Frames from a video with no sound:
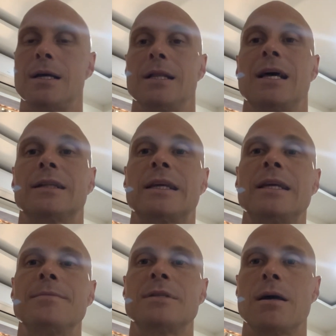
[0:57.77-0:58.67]
That
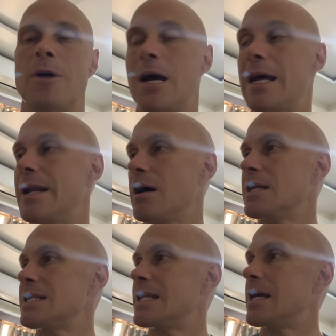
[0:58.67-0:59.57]
keeps the mind
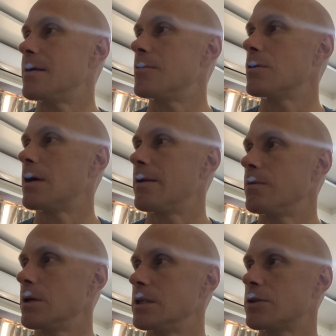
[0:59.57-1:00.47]
unstable,
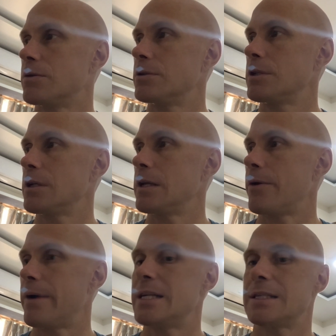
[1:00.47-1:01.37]
and one is constantly
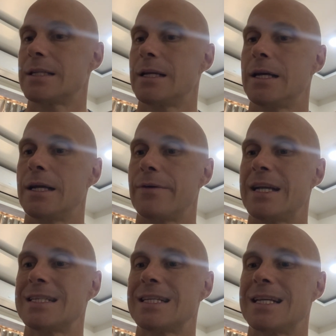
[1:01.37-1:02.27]

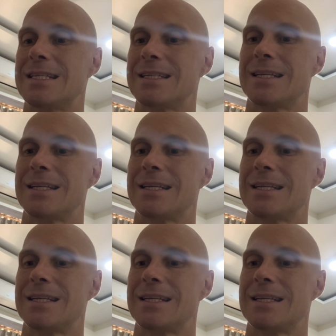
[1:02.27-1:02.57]
restless,